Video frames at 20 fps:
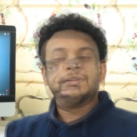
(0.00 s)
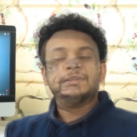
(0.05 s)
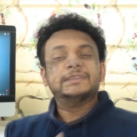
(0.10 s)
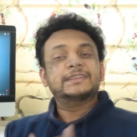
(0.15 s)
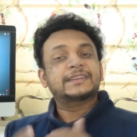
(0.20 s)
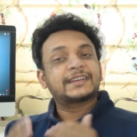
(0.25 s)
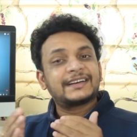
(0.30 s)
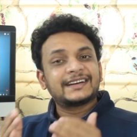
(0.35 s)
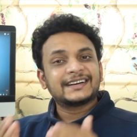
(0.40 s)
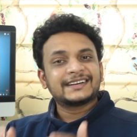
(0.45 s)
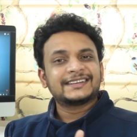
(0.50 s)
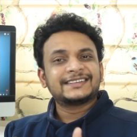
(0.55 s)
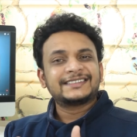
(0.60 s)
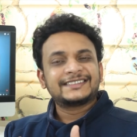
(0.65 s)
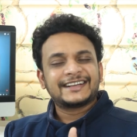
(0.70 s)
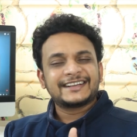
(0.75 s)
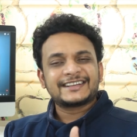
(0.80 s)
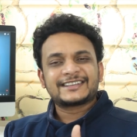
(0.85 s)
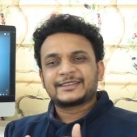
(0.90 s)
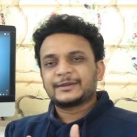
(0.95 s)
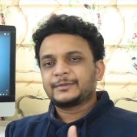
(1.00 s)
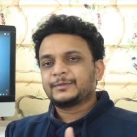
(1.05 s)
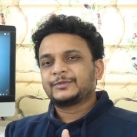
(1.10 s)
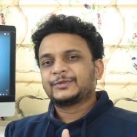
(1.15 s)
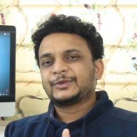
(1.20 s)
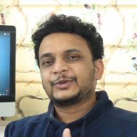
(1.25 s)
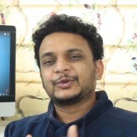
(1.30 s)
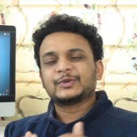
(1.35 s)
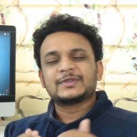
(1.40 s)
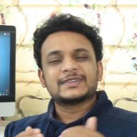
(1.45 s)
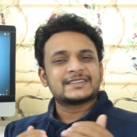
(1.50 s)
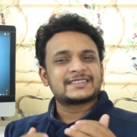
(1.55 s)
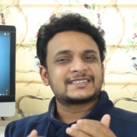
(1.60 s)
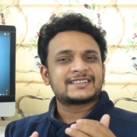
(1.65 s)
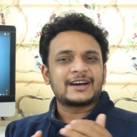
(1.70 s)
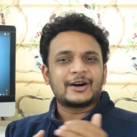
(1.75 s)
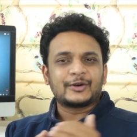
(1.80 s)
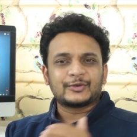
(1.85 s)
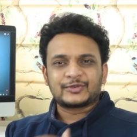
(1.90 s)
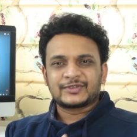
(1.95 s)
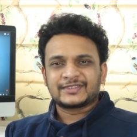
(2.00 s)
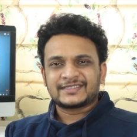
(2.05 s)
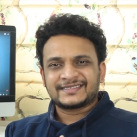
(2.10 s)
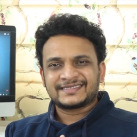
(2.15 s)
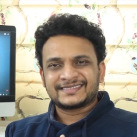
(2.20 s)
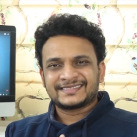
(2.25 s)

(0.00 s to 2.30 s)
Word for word: The girl takes him to his house.